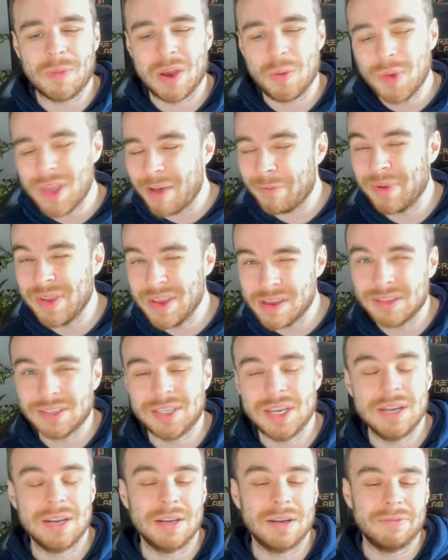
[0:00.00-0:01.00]
Like, we have been
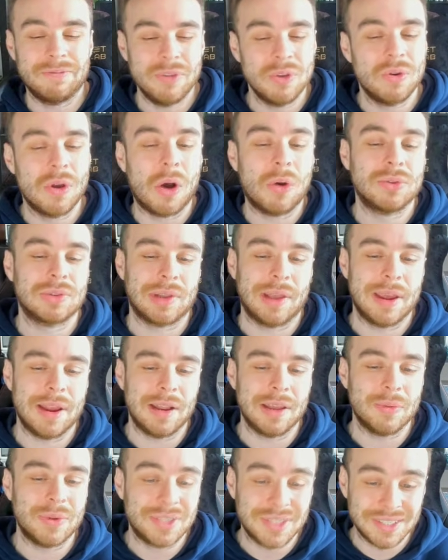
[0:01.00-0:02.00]
conceding a few goals
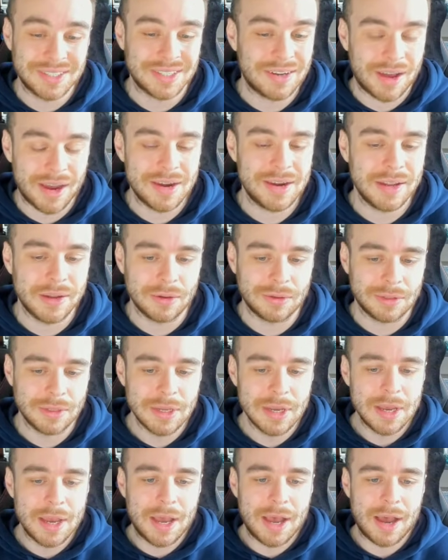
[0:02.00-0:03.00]
lately, which isn't ideal.
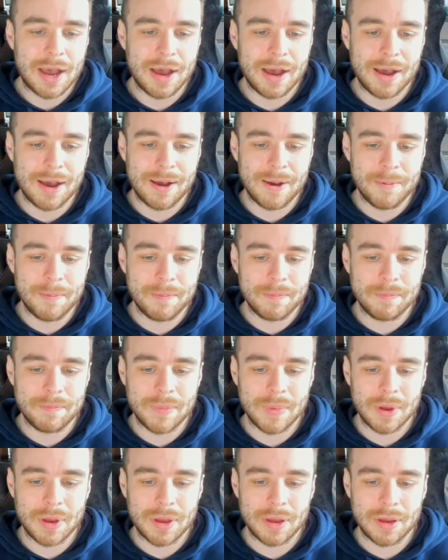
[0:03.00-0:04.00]

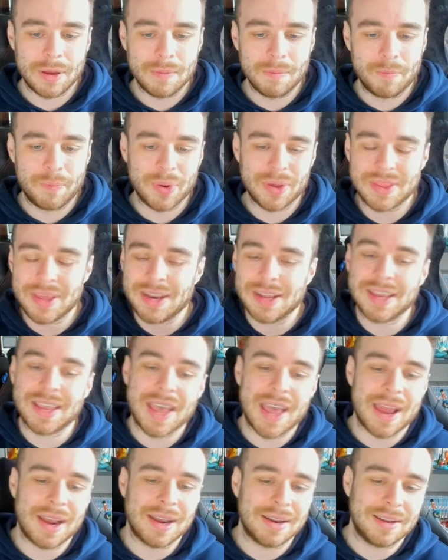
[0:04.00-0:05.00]
But then
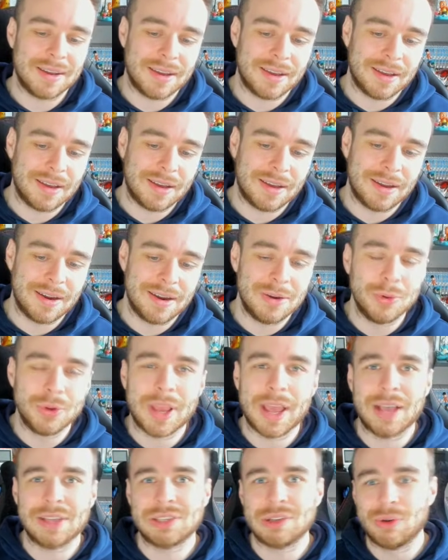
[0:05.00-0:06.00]
again,
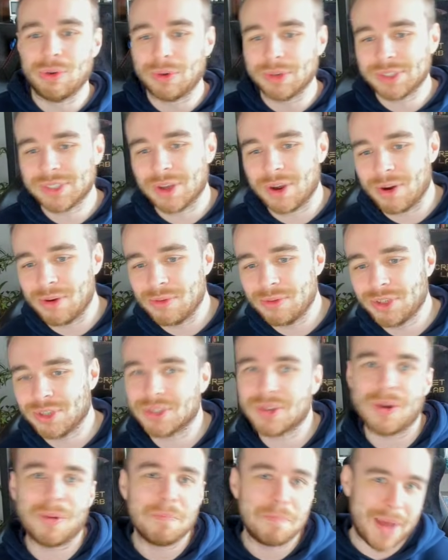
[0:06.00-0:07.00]
Newcastle also
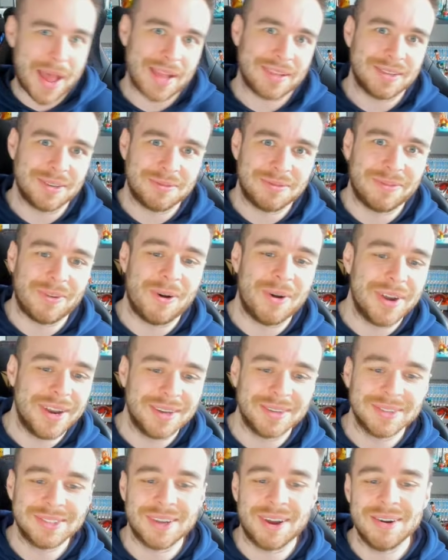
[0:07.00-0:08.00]
just got battered
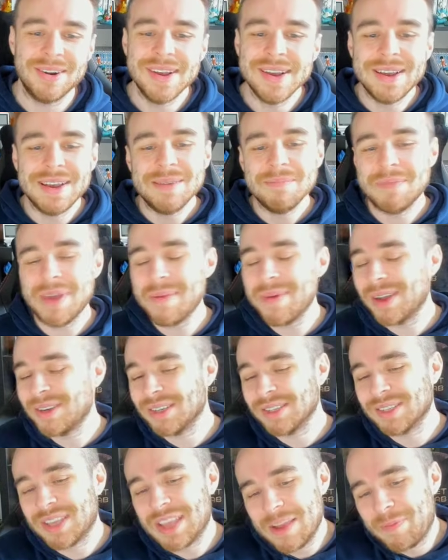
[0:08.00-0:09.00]
4-0, so maybe I
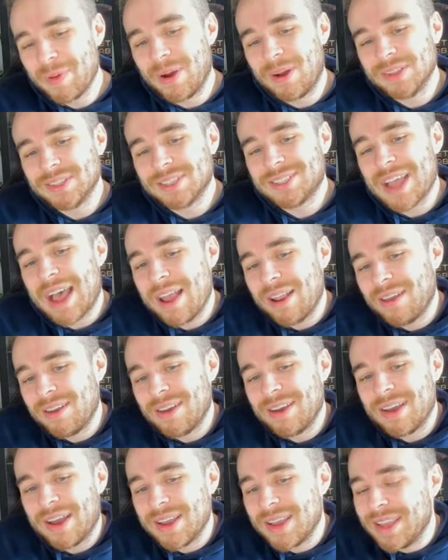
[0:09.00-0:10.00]
just keep it on
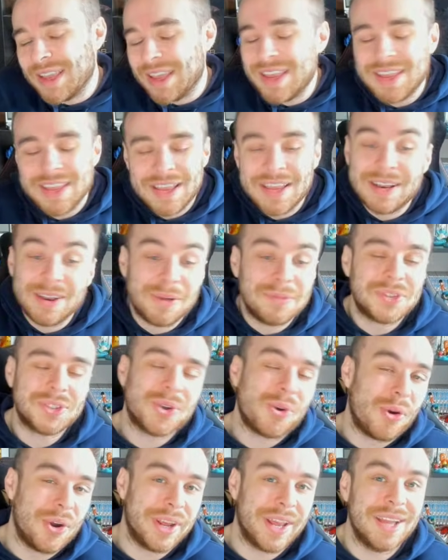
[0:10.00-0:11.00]
Salah. He loves
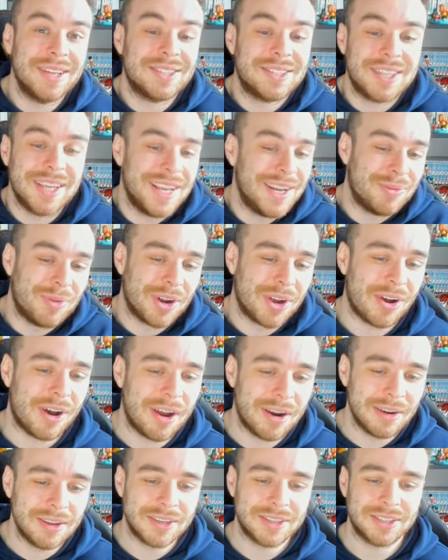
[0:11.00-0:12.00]
scoring against City
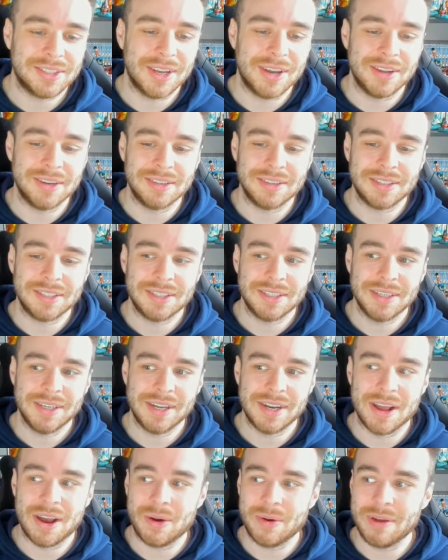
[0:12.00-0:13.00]
regardless, and
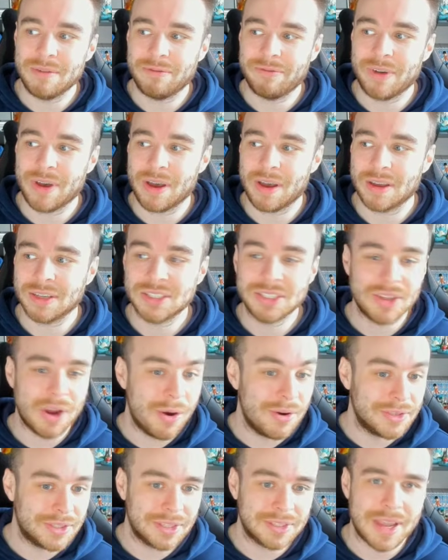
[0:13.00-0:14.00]
you know, if
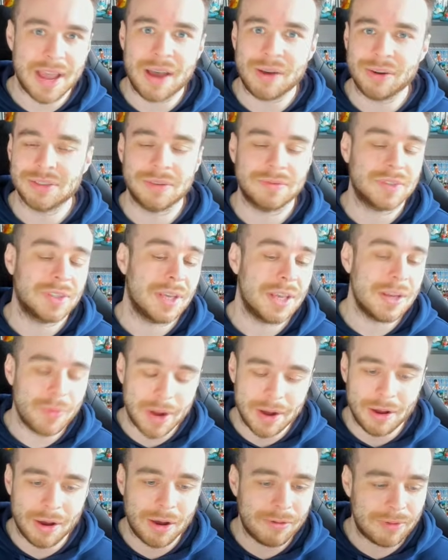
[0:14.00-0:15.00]
Stones is out, because obviously he
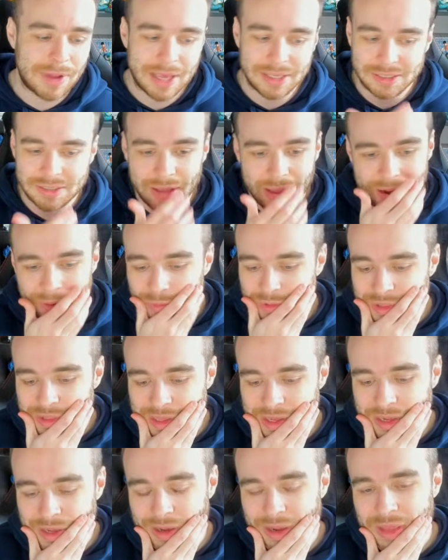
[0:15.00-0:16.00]
went off last night with
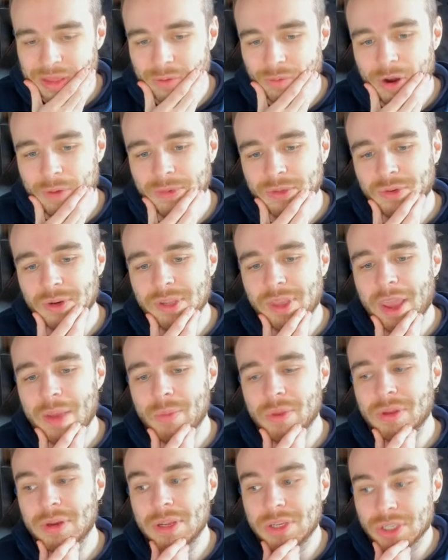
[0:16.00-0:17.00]
the in the Real Madrid game
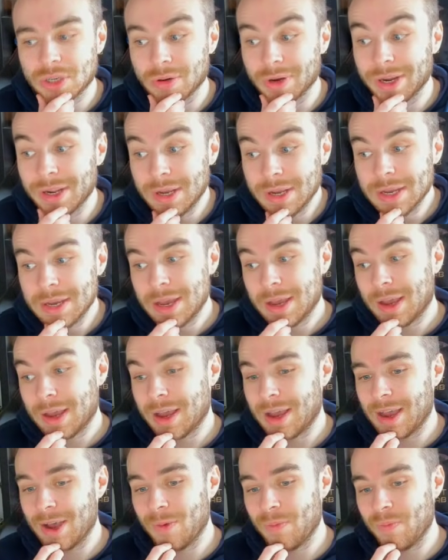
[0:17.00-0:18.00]
with an injury,
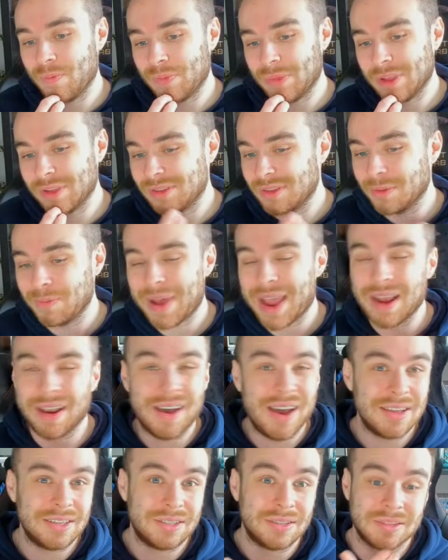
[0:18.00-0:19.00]
the back
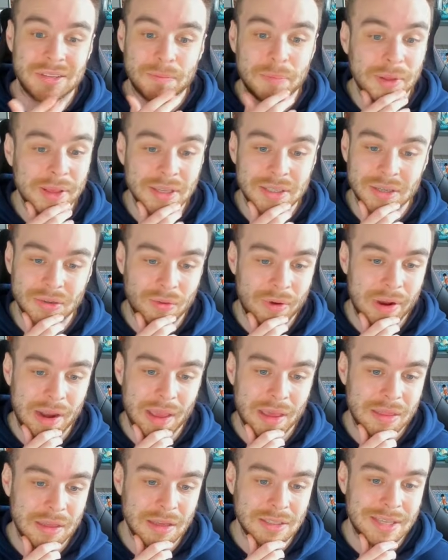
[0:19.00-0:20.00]
line's just depleted really.
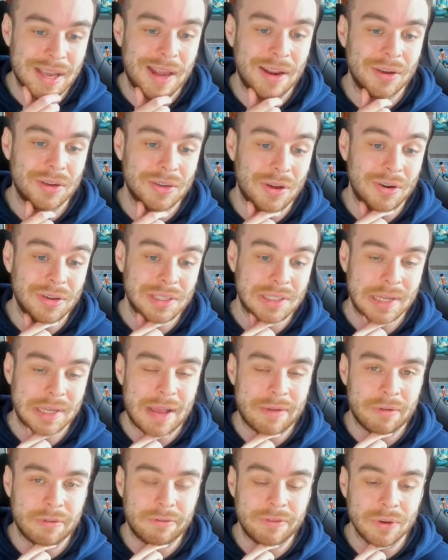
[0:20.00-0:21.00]
I think Salah could honestly
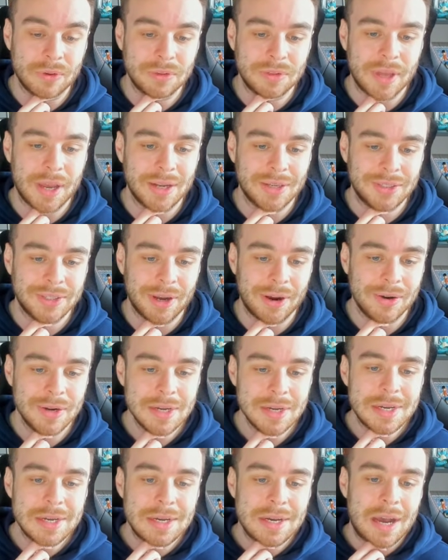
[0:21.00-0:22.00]
have a field day, so
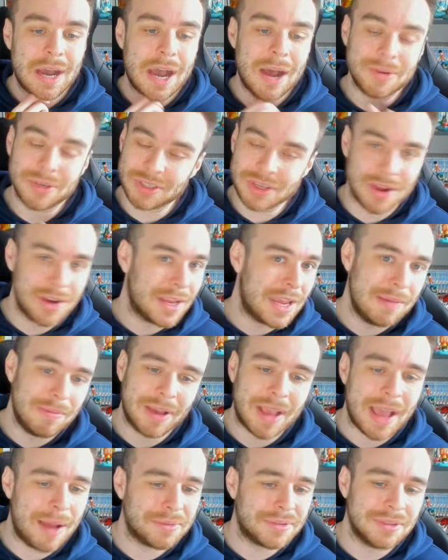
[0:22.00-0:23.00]
I'm just going to keep the
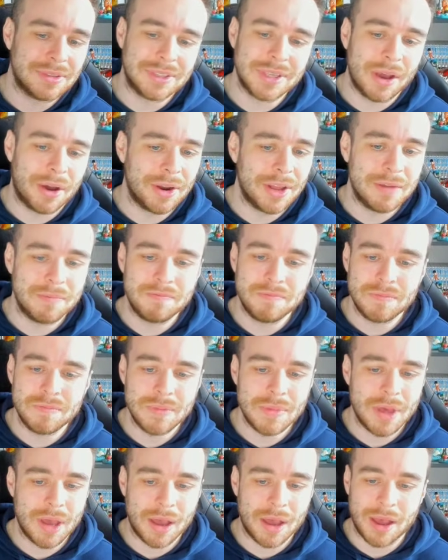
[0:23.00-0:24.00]
captaincy on him.
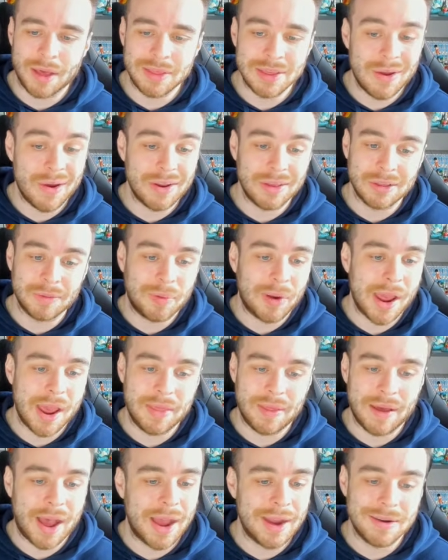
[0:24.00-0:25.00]
The only other player
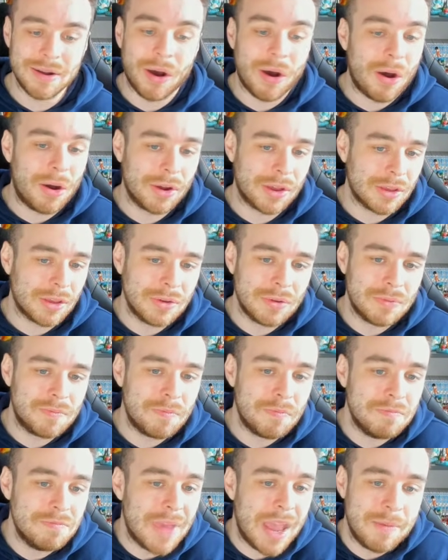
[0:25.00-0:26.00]
that I'd argue
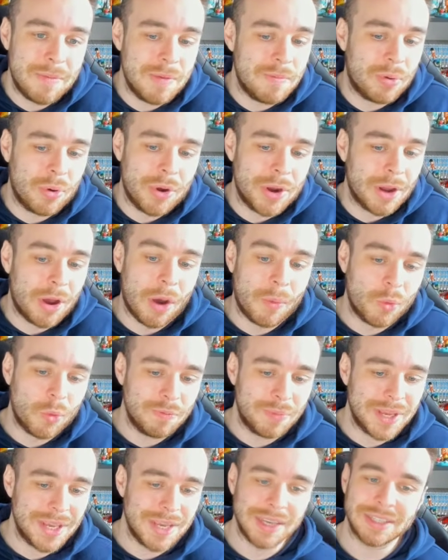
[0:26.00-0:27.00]
maybe putting it on
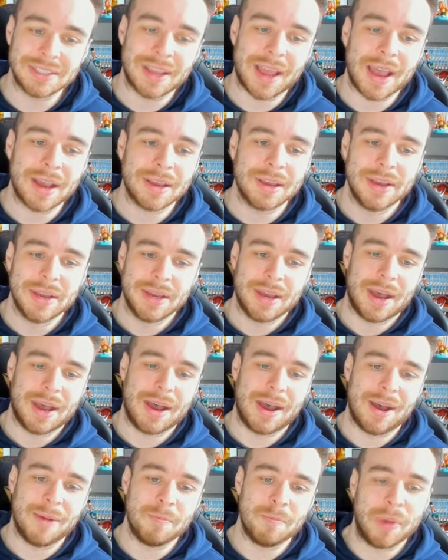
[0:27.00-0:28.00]
would be Isak, but
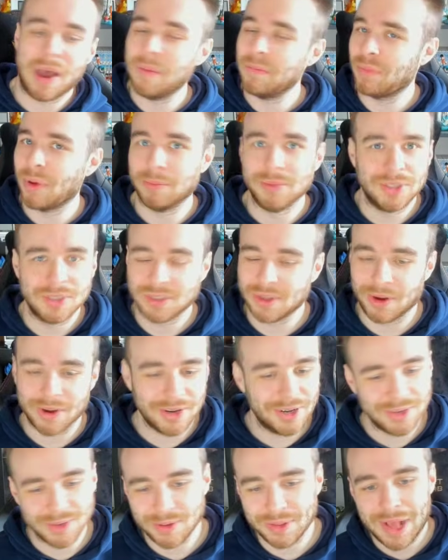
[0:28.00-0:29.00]
I'm probably just not
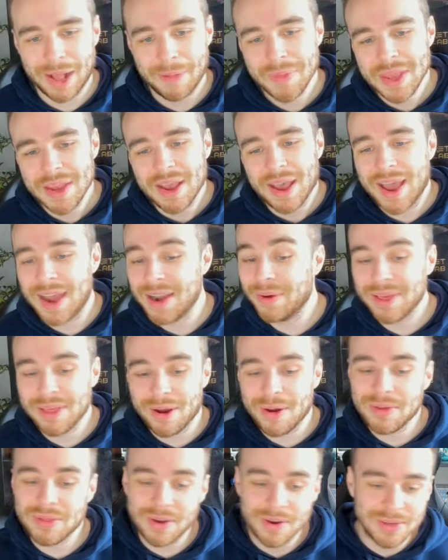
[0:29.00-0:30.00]
going to do that. Anyway,
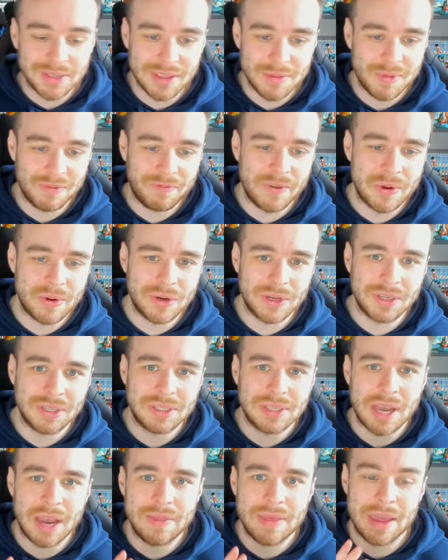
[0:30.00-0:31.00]
though, those are the
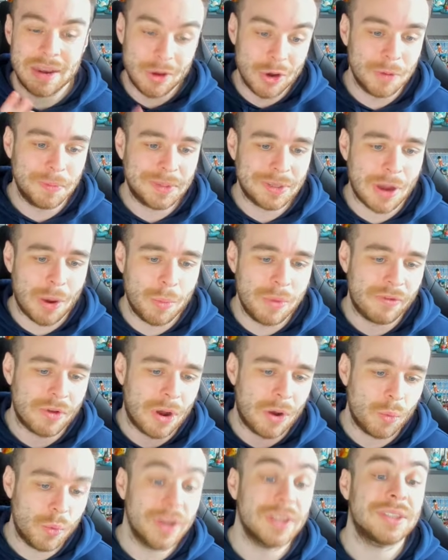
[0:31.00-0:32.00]
midfielders. And then up top, we've
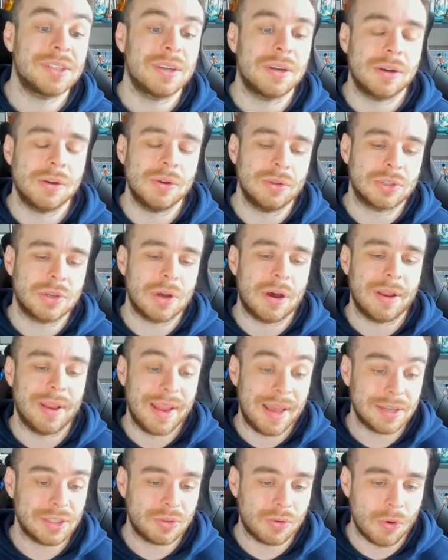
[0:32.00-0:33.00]
got Wissa, who's got
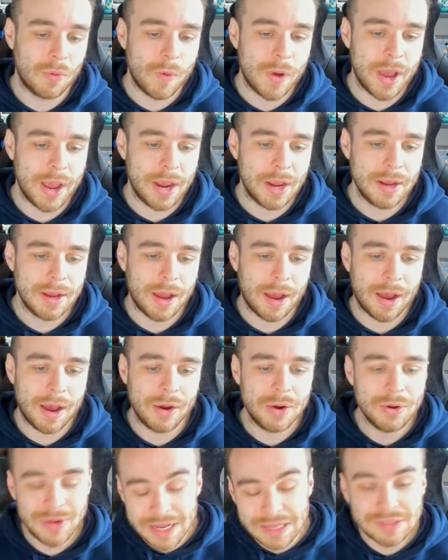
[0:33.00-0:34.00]
Leicester away,
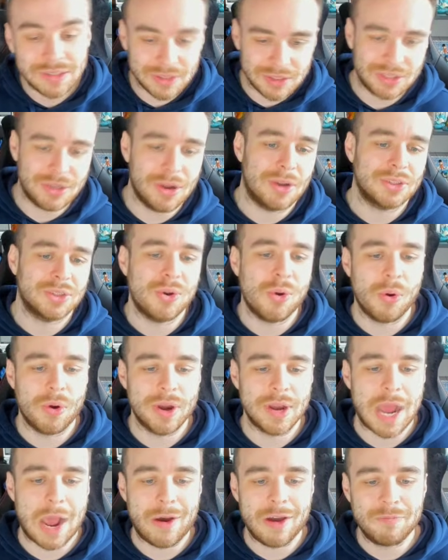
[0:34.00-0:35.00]
who needs to start scoring now.